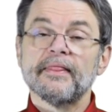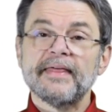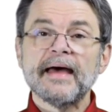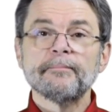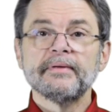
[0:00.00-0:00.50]

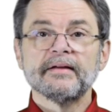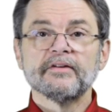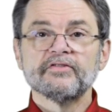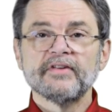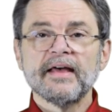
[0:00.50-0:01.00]
That
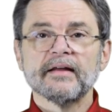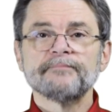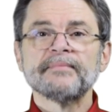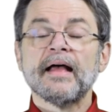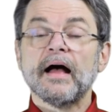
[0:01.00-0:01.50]
being
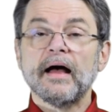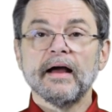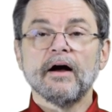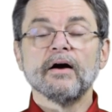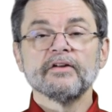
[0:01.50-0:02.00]
said,
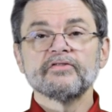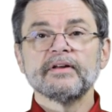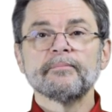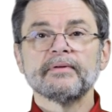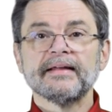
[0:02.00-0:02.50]
I
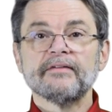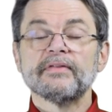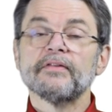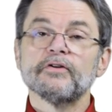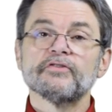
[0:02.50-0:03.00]
honestly
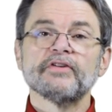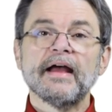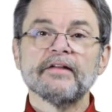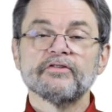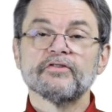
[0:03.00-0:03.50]
believe that your
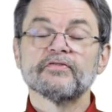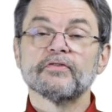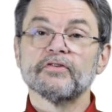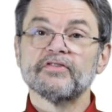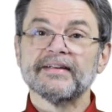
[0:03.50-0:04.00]
chances
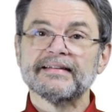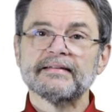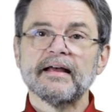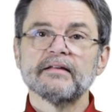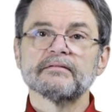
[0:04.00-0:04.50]
for
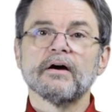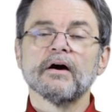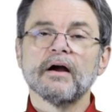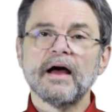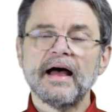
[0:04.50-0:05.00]
success
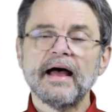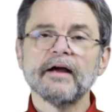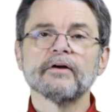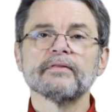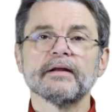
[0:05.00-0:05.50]
are
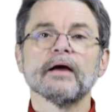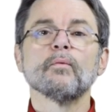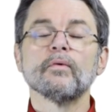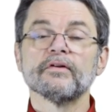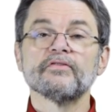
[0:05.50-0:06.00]
higher than I
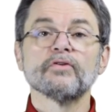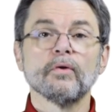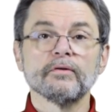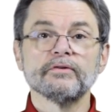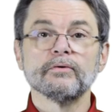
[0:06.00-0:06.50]
would have
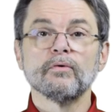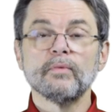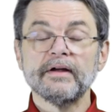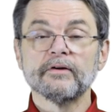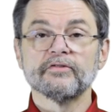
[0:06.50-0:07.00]
told you a
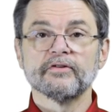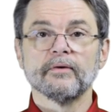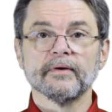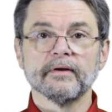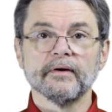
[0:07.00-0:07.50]
week or
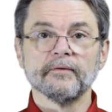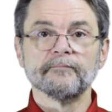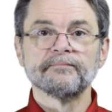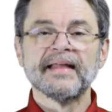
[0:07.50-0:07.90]
so ago.